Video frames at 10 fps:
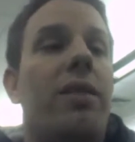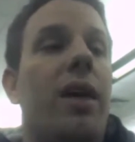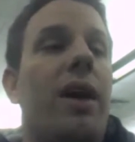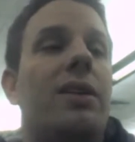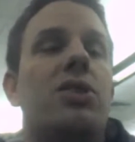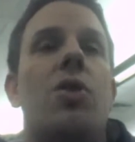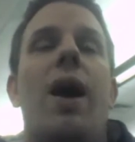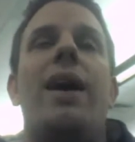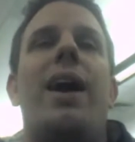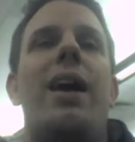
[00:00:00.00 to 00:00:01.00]
we didn't know
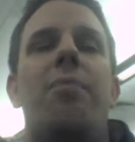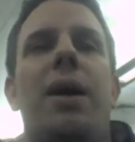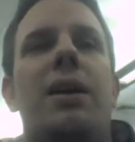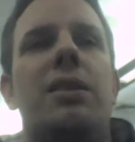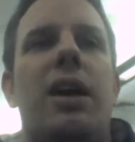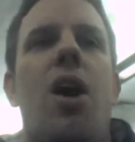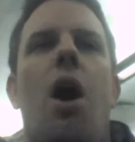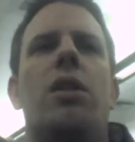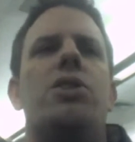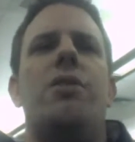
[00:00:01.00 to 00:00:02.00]
anything, and so I kind of
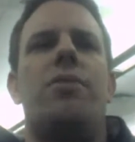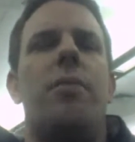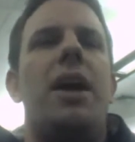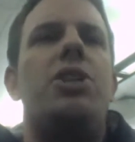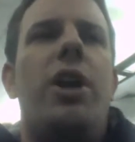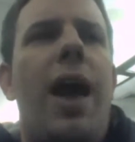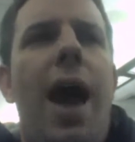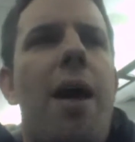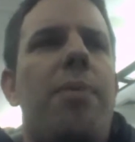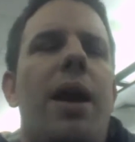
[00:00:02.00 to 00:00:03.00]
picked a college
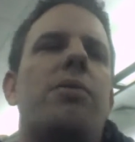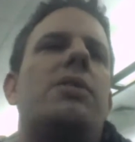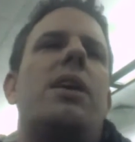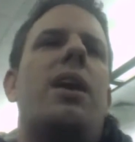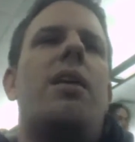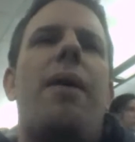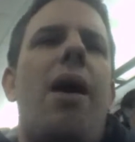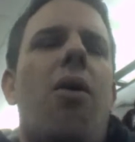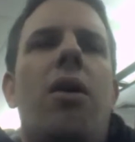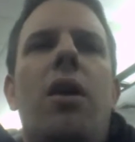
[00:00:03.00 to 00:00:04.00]
information app, and I was
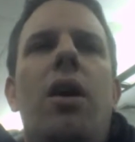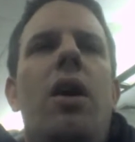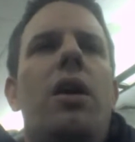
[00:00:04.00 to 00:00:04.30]
thinking about,